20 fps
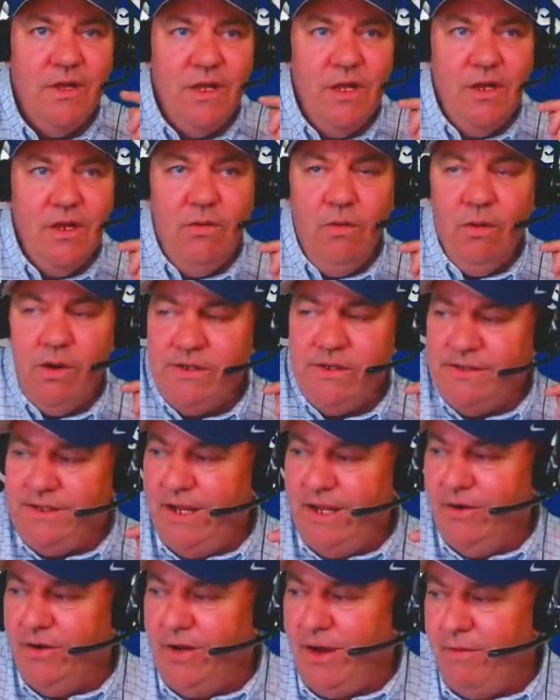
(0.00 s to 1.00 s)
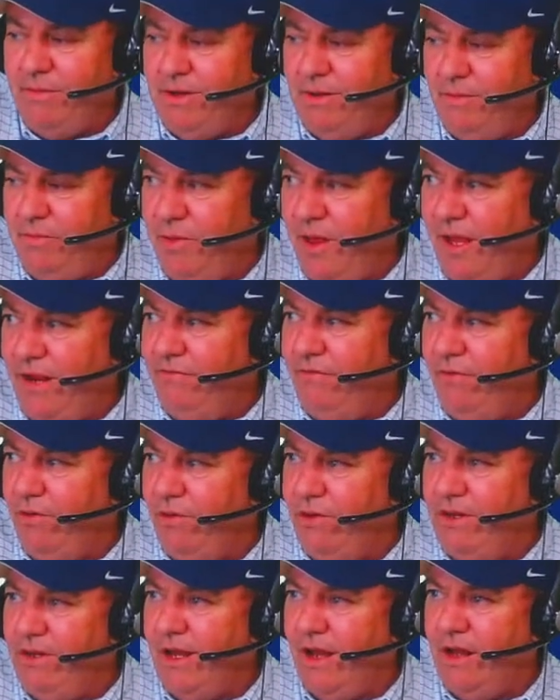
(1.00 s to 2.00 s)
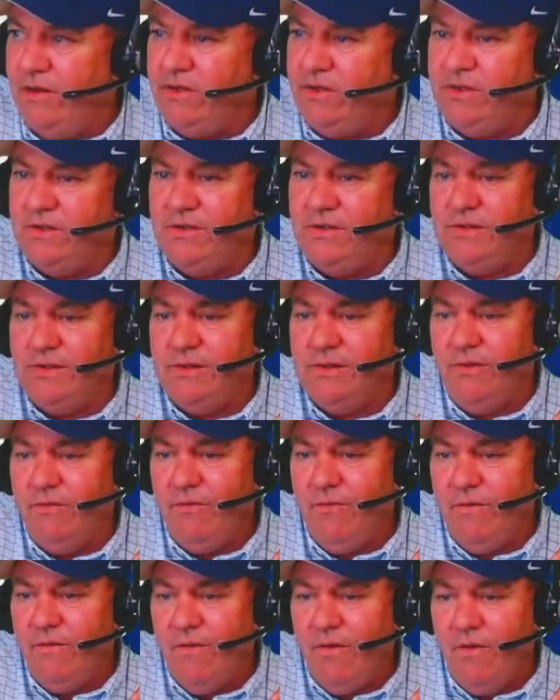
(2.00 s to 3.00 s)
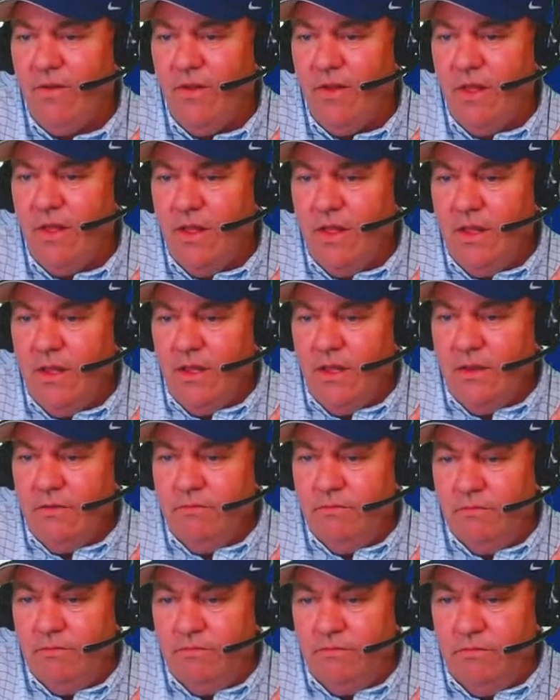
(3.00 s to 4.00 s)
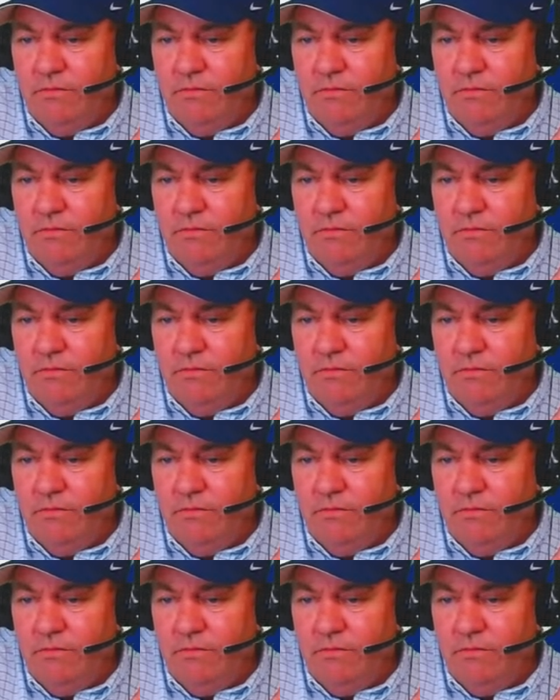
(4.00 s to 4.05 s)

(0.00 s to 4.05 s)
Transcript: Corey Seager coming to the plate for the Dodgers. I